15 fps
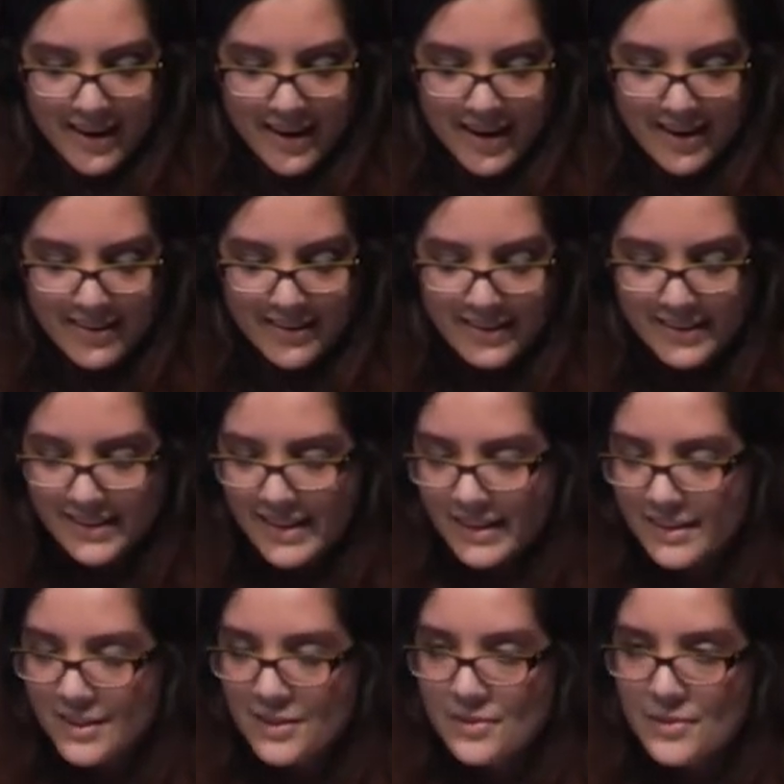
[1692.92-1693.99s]
And this
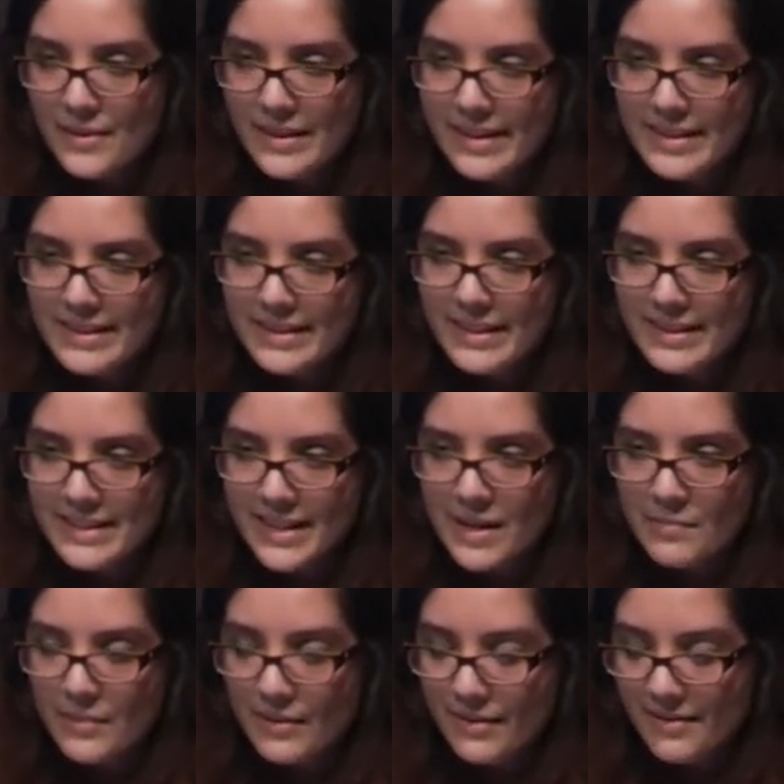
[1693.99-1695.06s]
next story is an
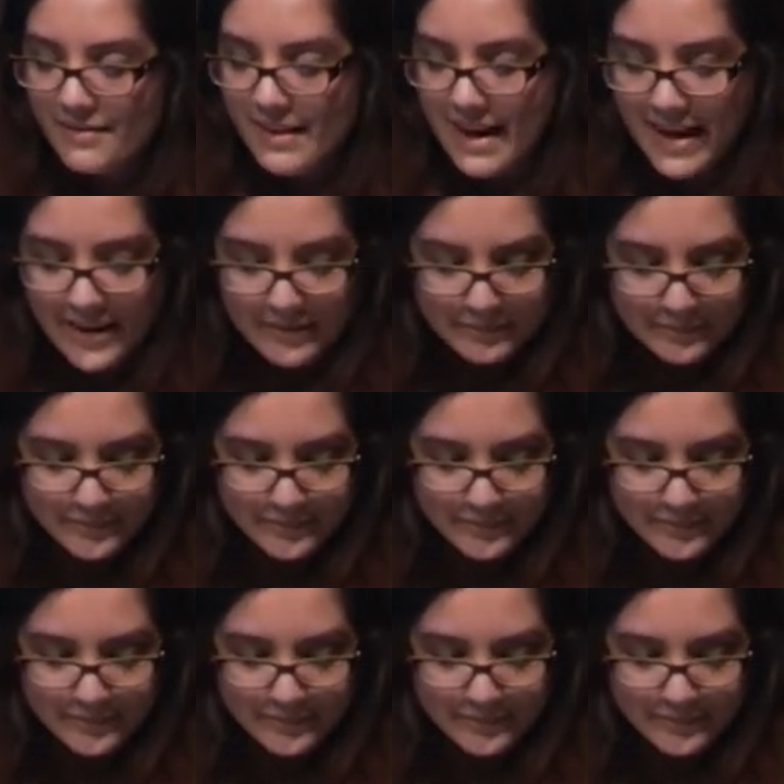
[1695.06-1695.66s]
example of that.